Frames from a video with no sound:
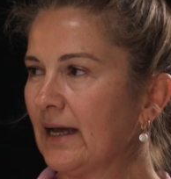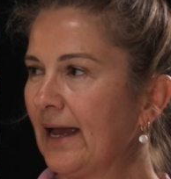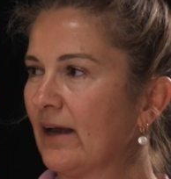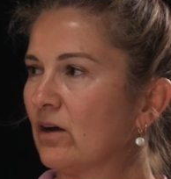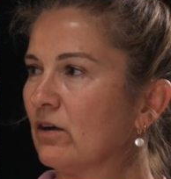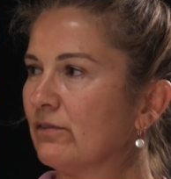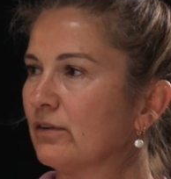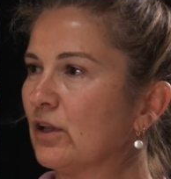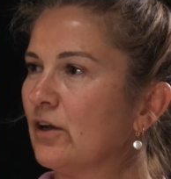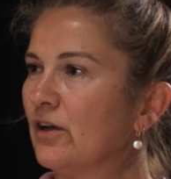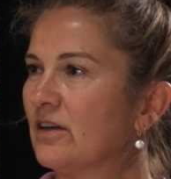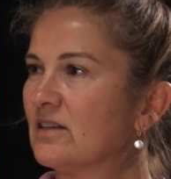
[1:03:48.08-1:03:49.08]
And I've
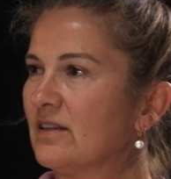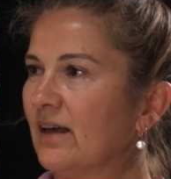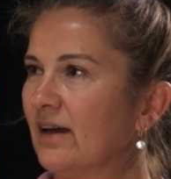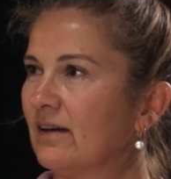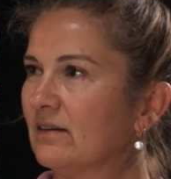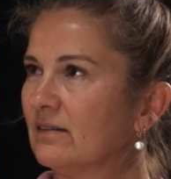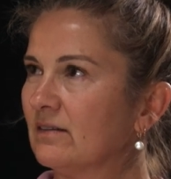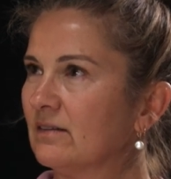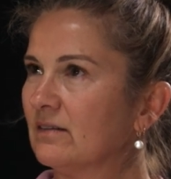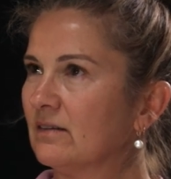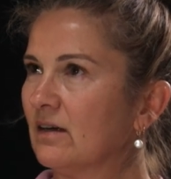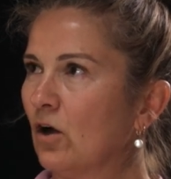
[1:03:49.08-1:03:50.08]
learned that
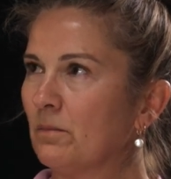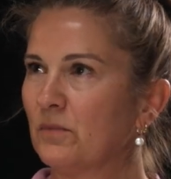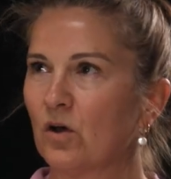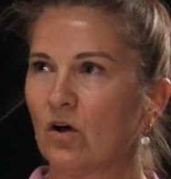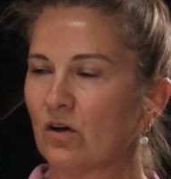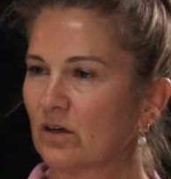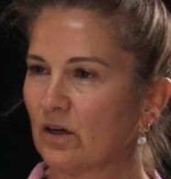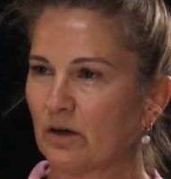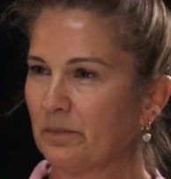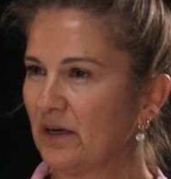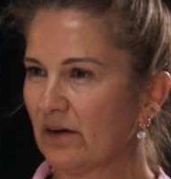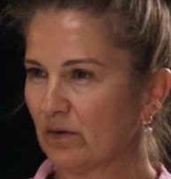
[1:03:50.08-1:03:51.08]
I'm not going to
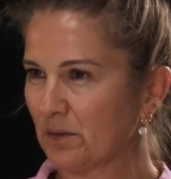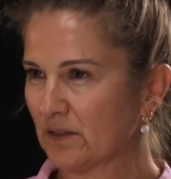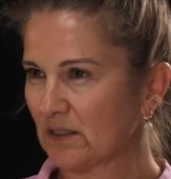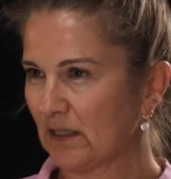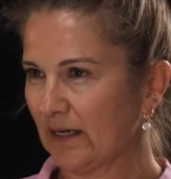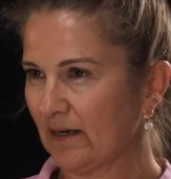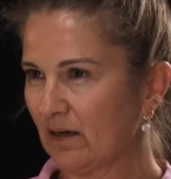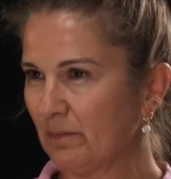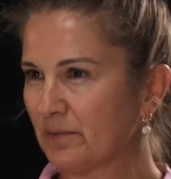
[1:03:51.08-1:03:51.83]
be everyone's leader,